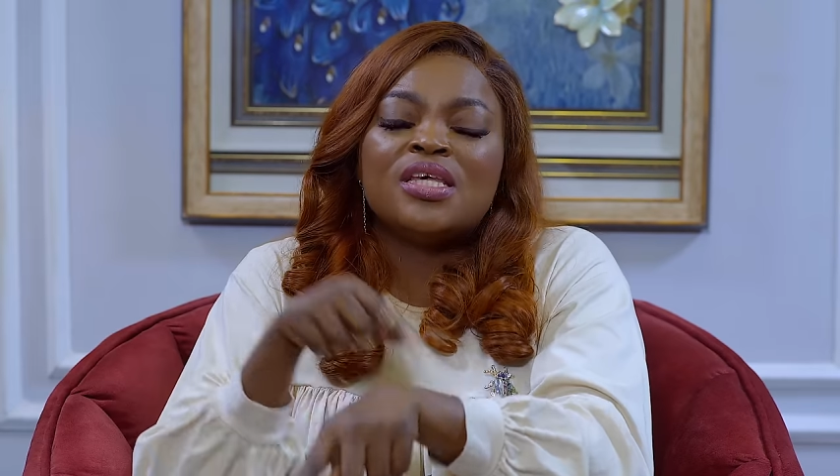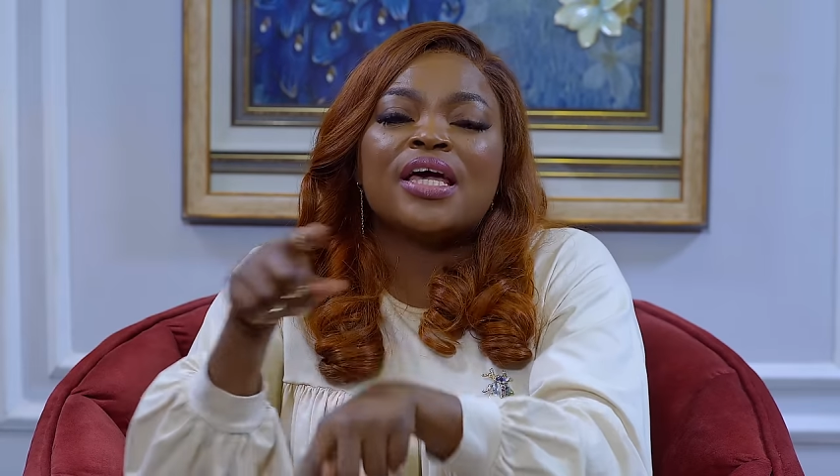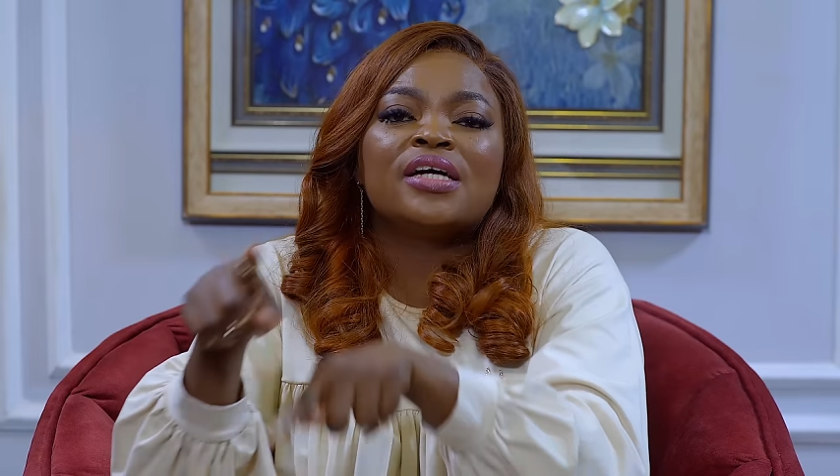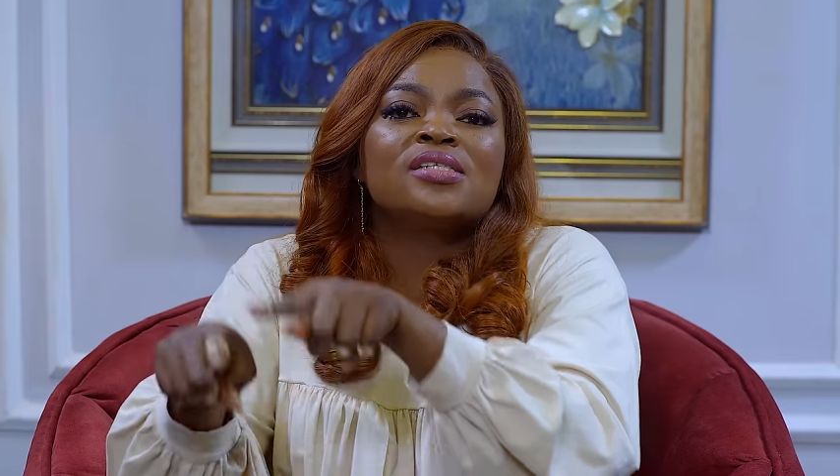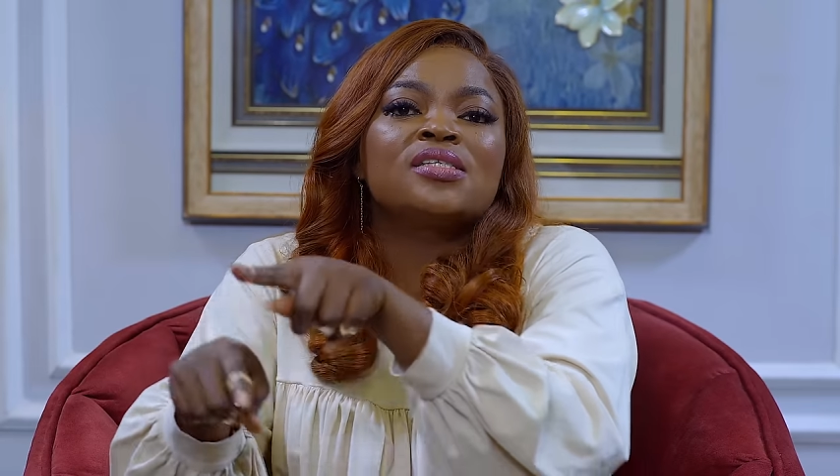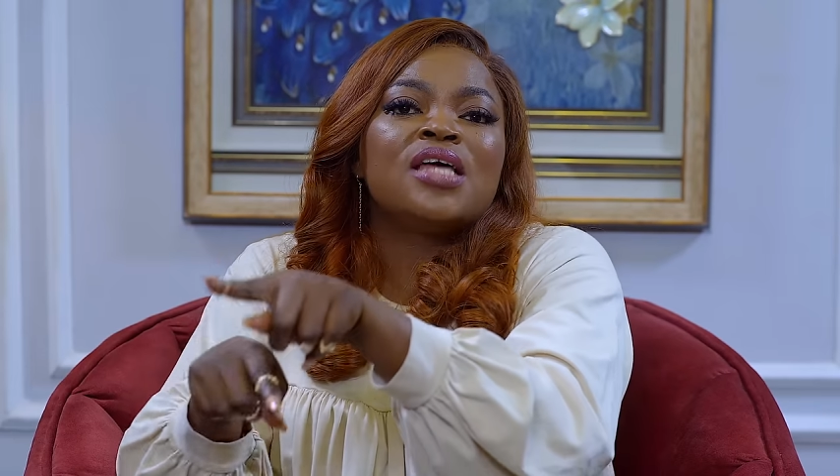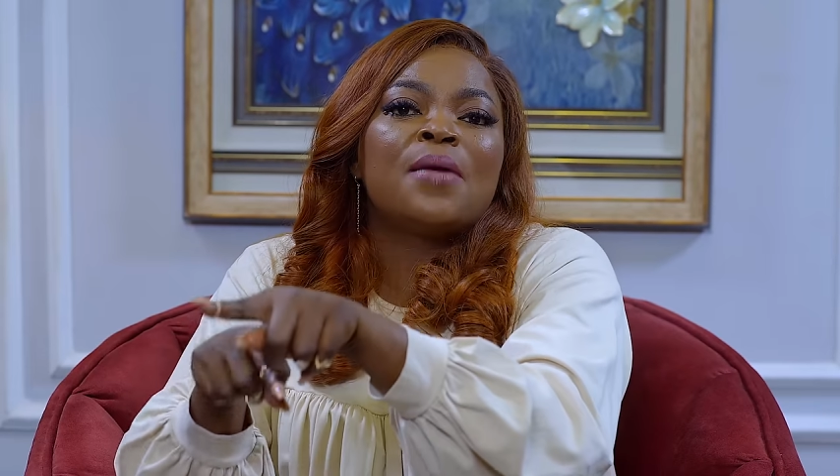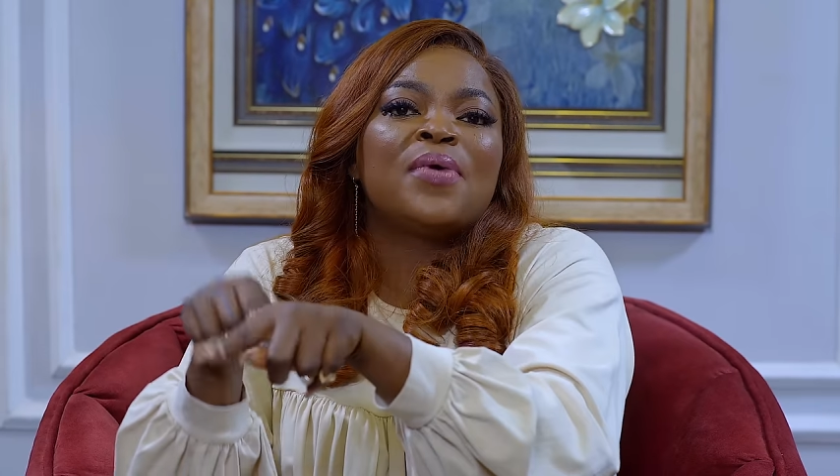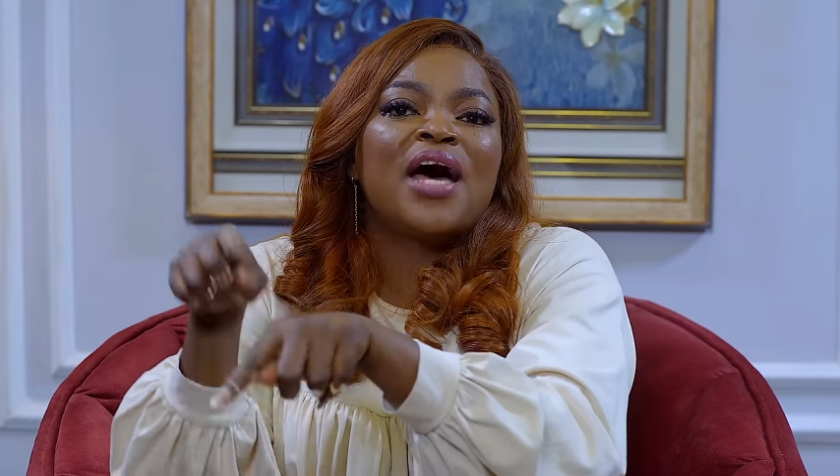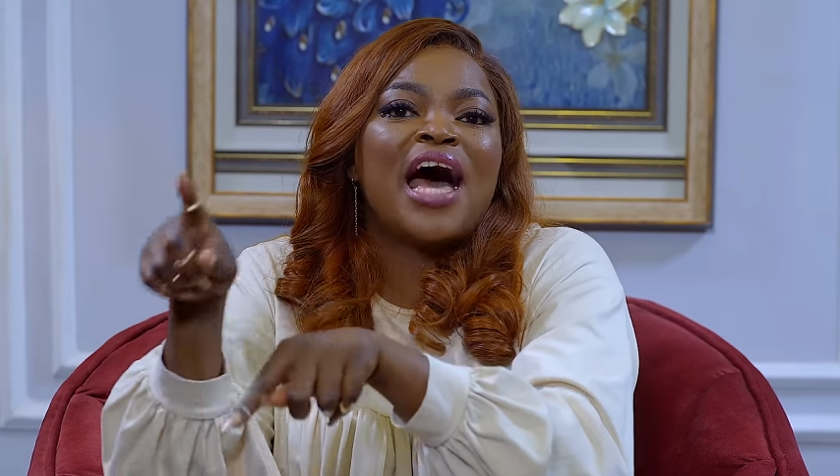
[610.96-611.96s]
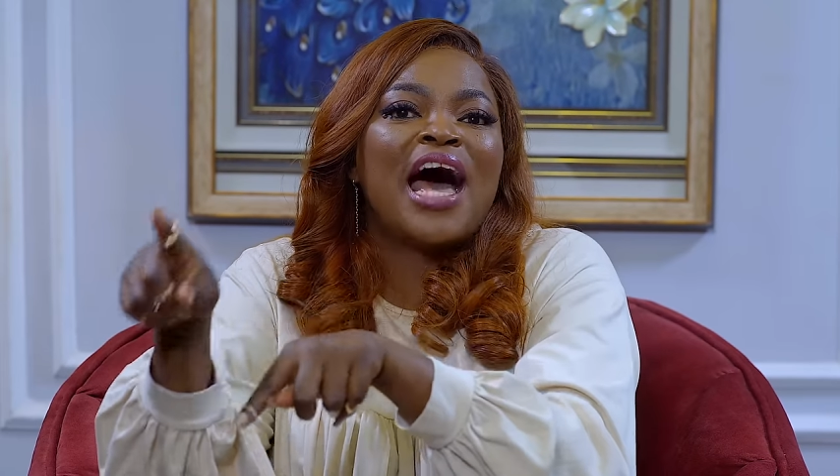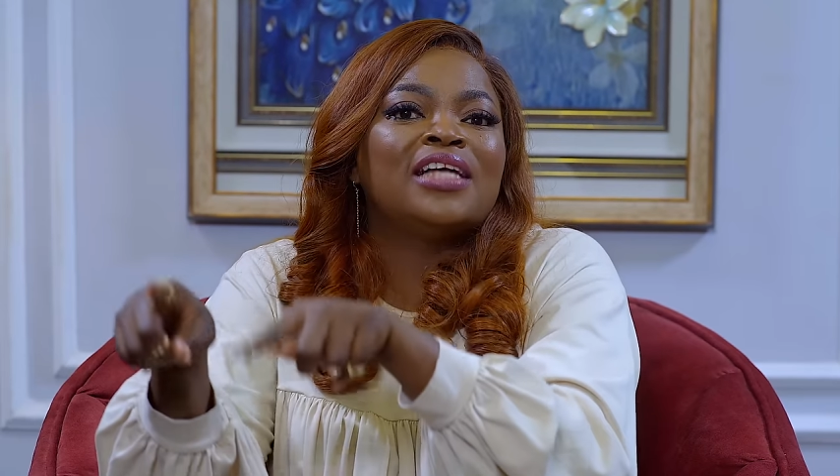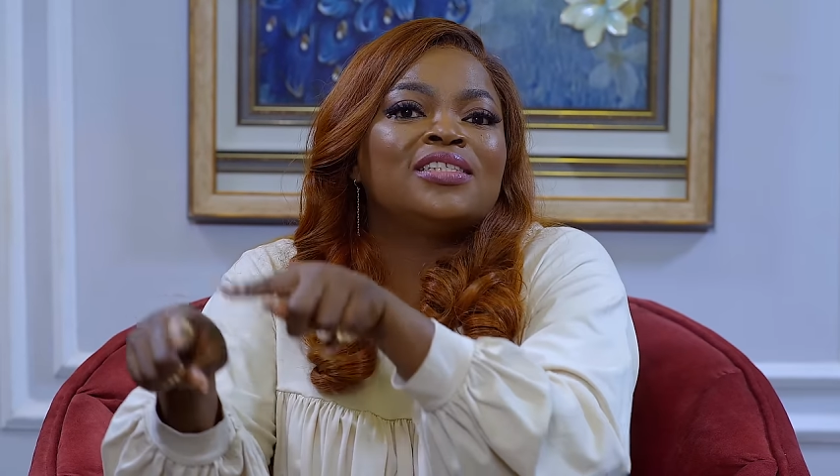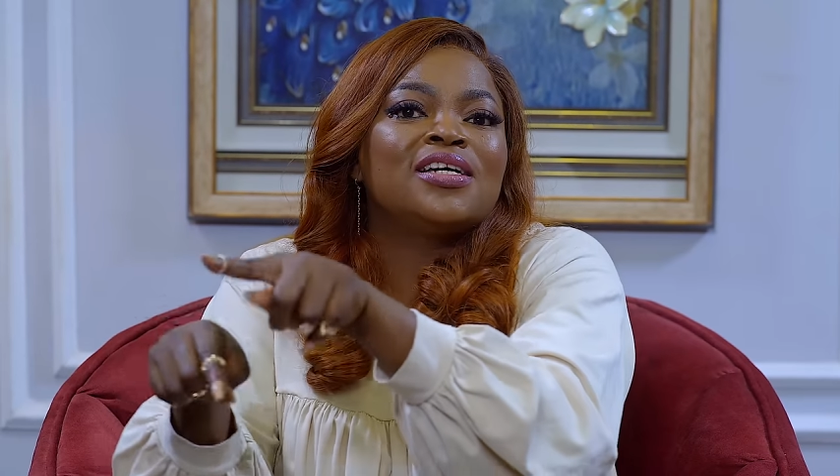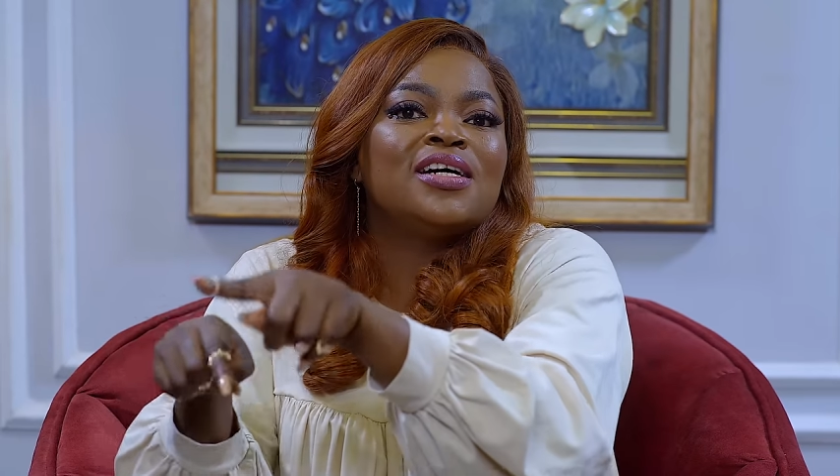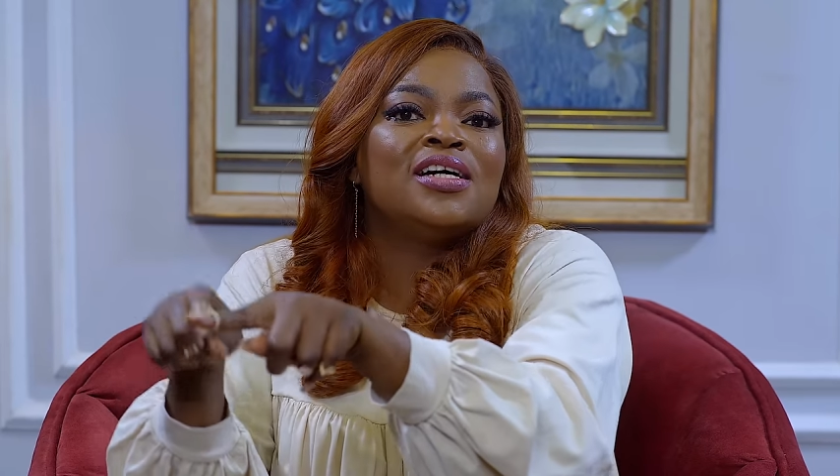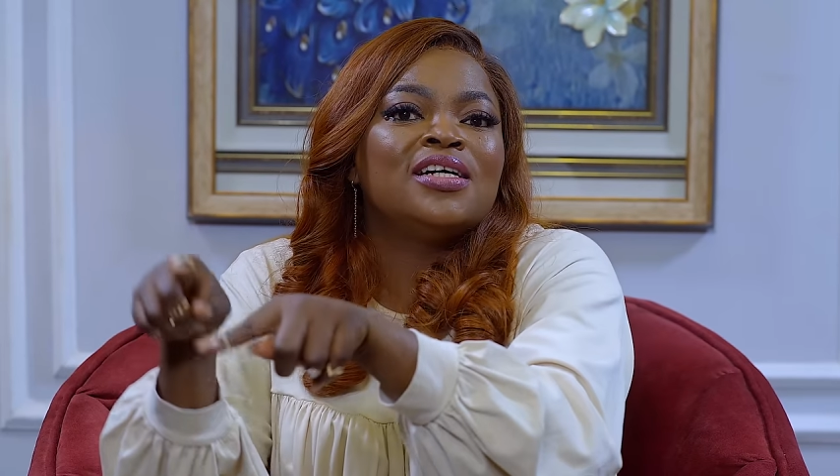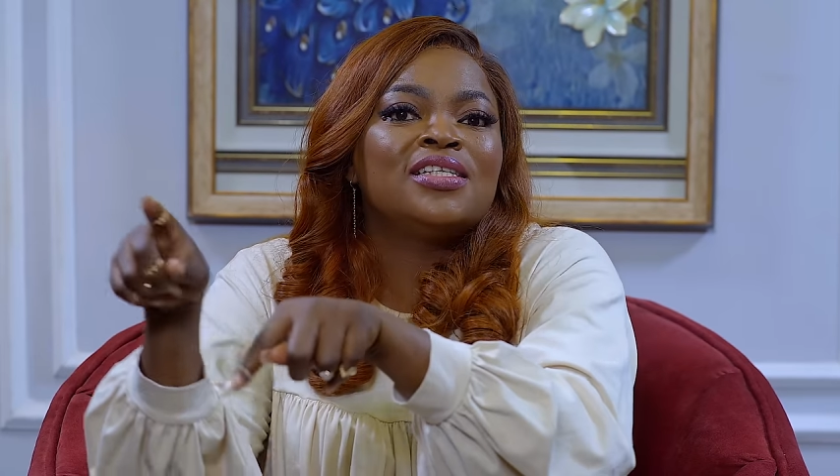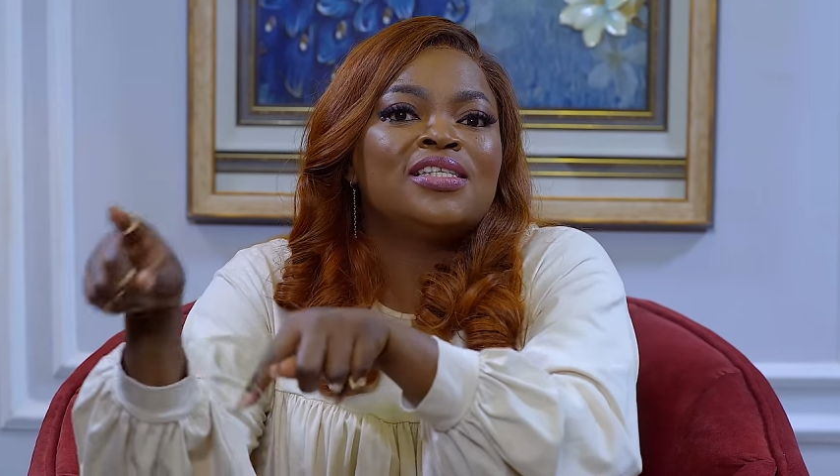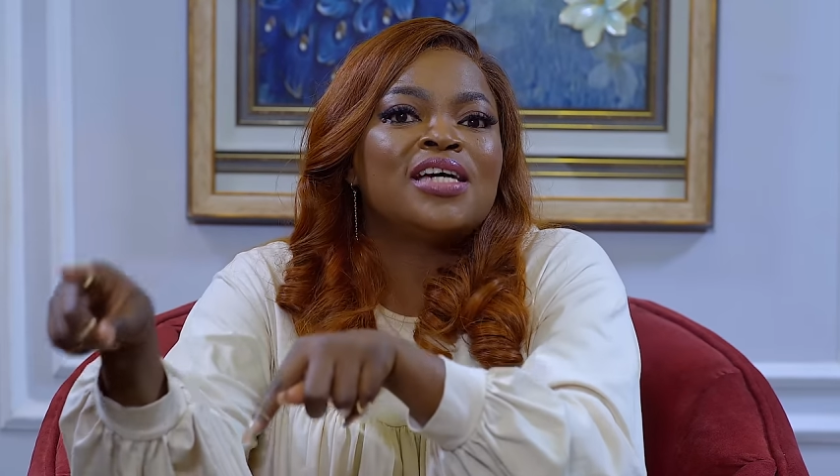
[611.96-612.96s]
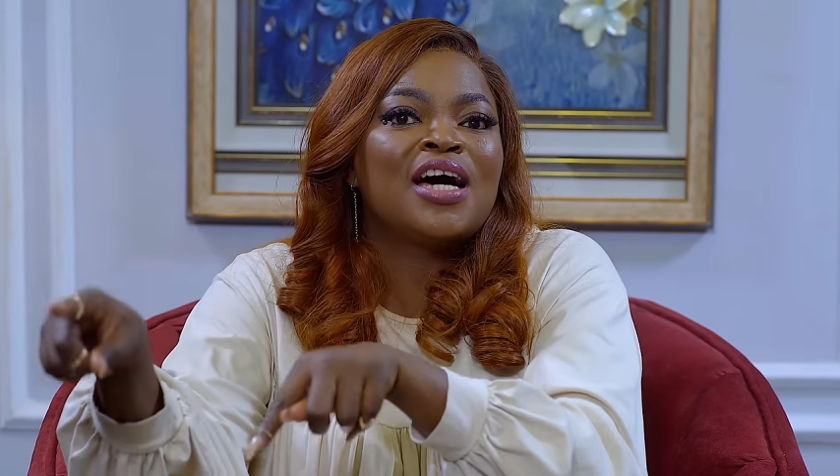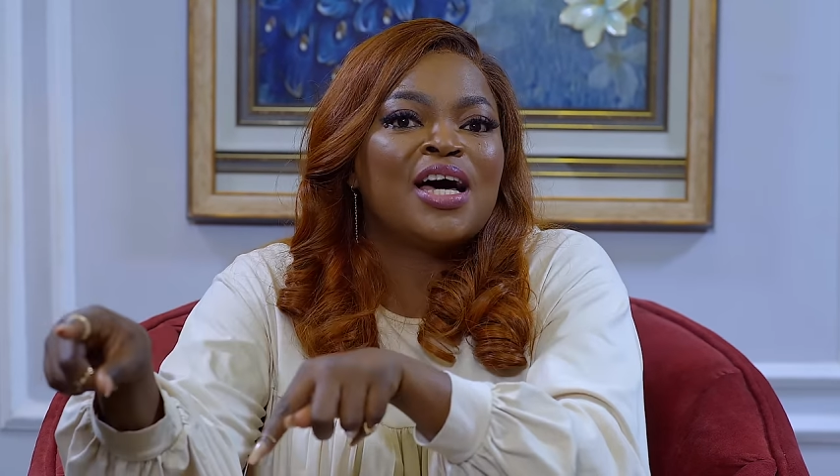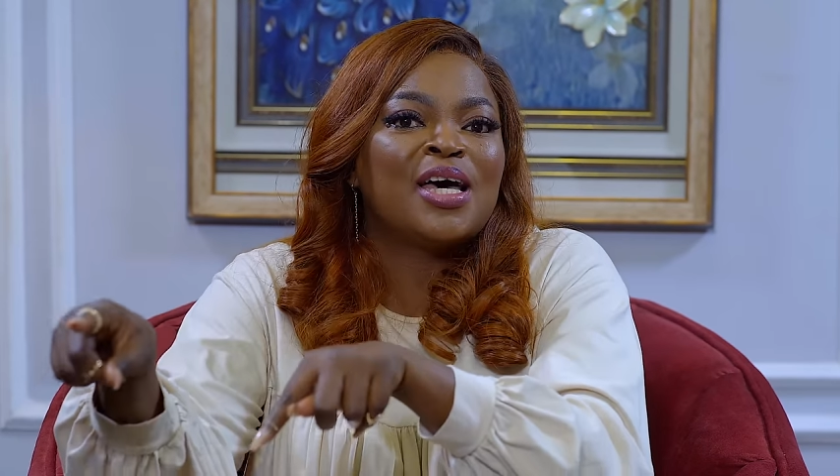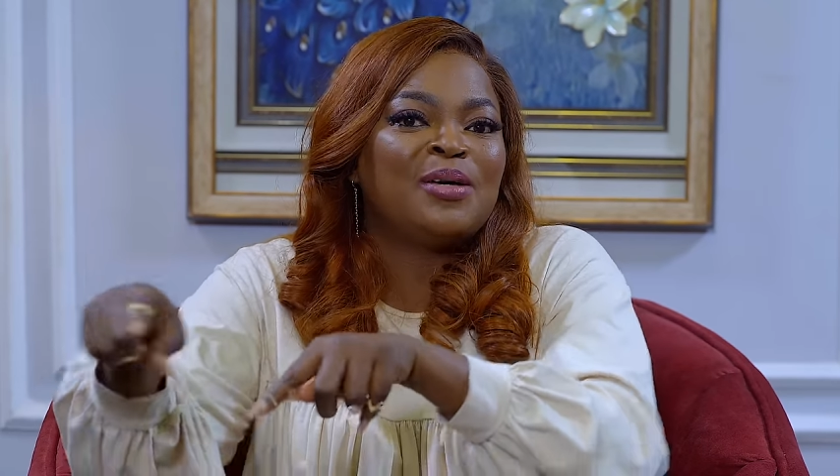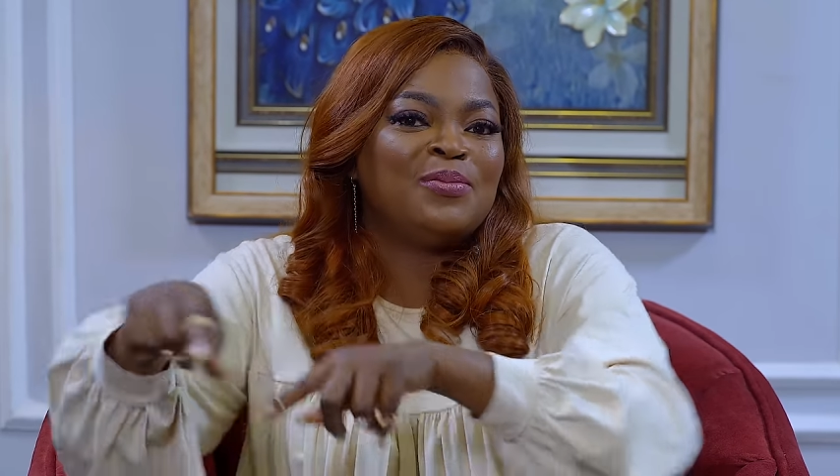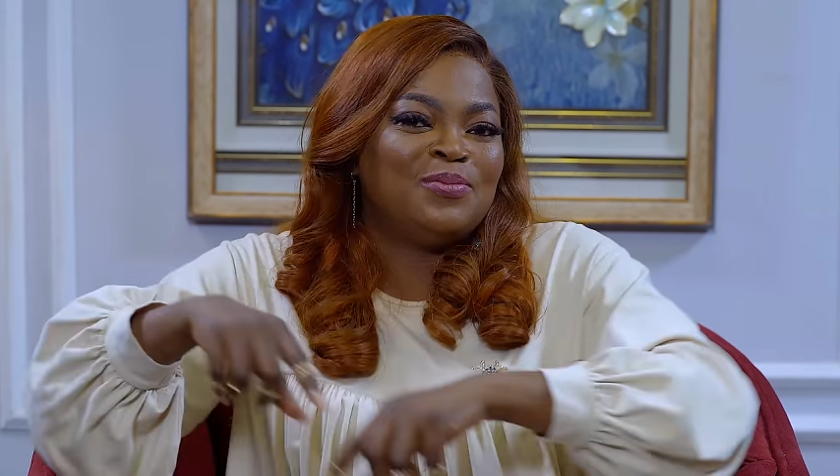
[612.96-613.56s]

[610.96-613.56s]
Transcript: Take a step at a time.